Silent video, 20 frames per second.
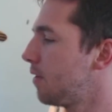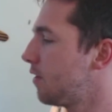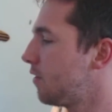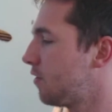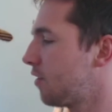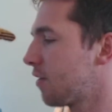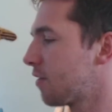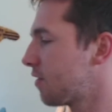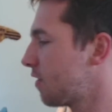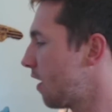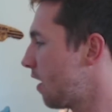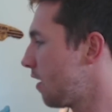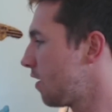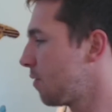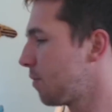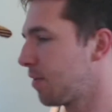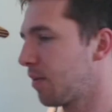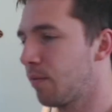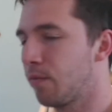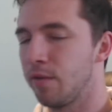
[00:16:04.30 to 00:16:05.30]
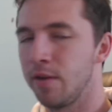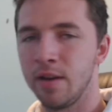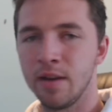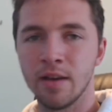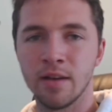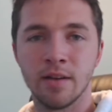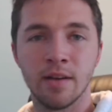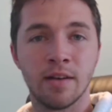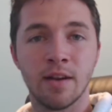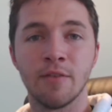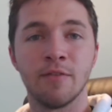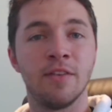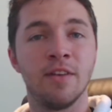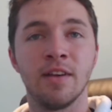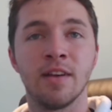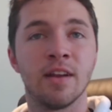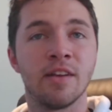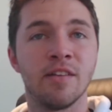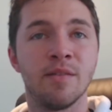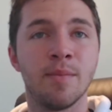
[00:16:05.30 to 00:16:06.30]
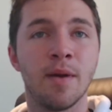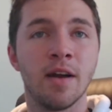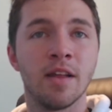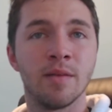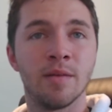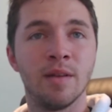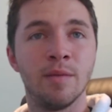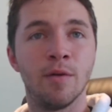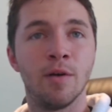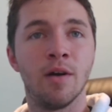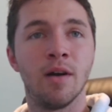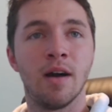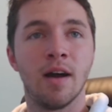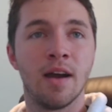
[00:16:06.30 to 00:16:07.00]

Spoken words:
just 100% really good, and I don't think you can actually buy them anymore.